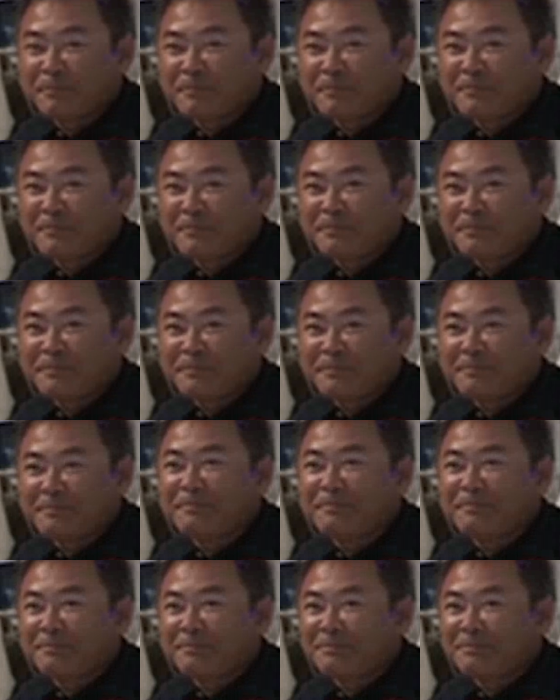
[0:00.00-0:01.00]

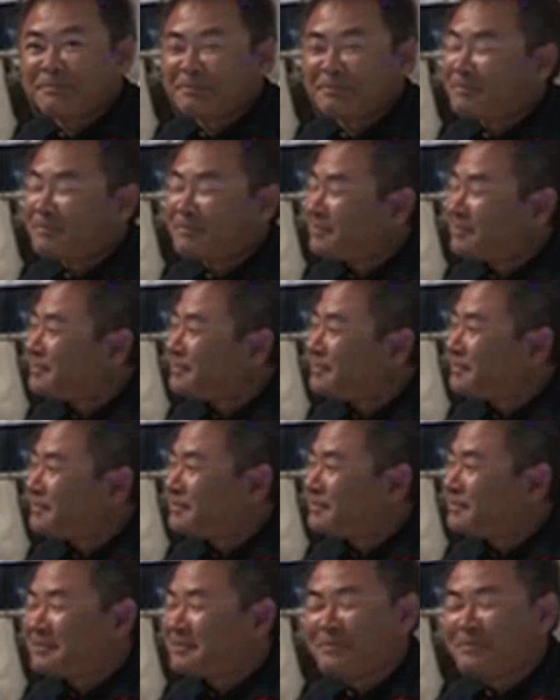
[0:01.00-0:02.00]

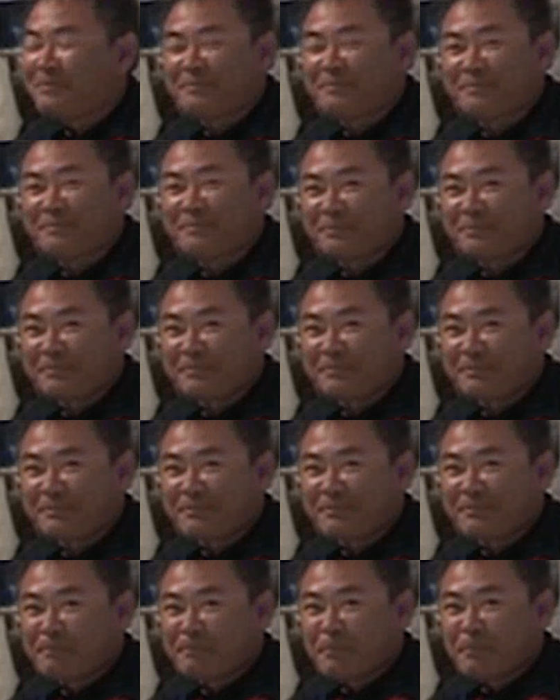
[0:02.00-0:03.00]

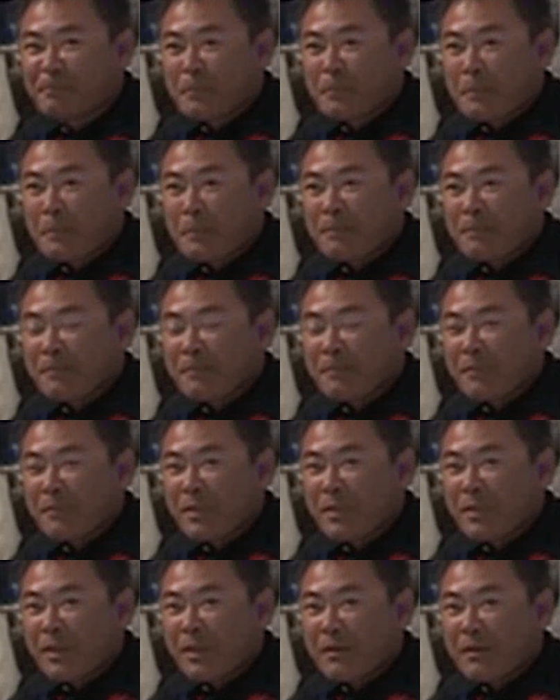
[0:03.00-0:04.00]

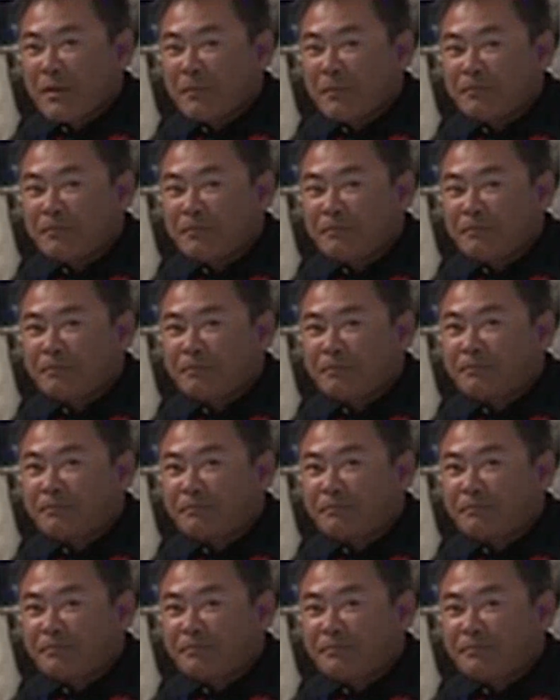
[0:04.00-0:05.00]

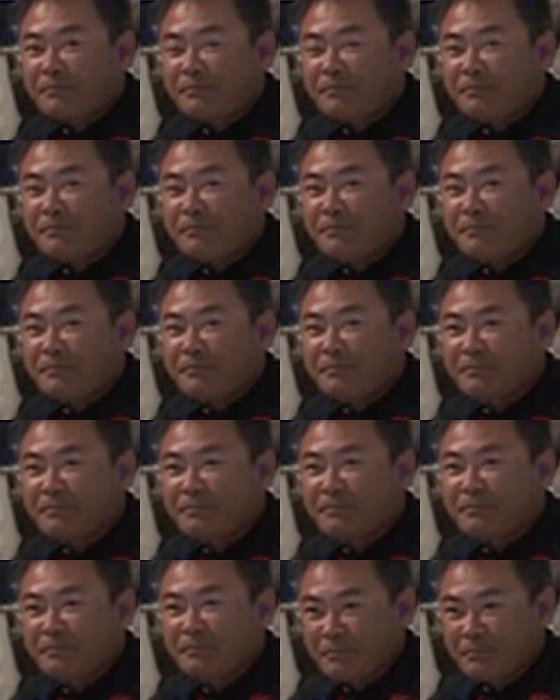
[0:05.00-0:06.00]

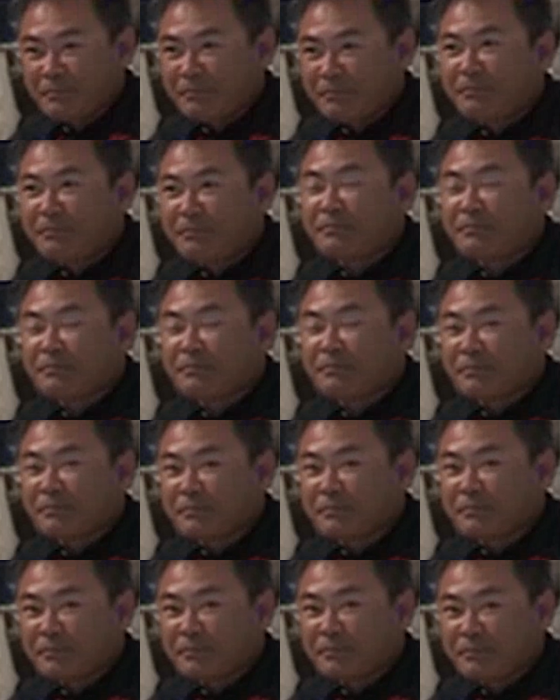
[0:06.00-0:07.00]

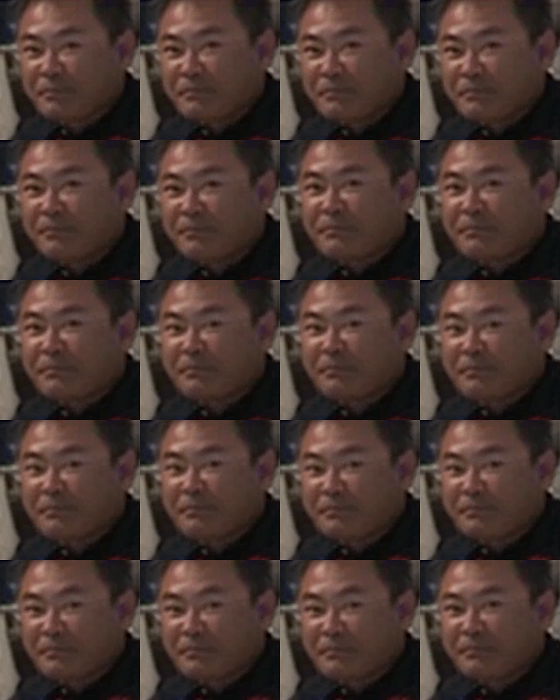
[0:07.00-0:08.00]

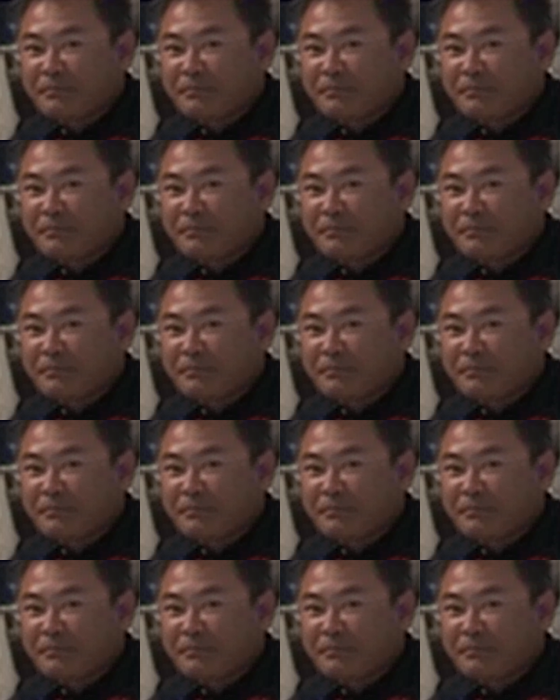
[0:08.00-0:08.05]
(silent)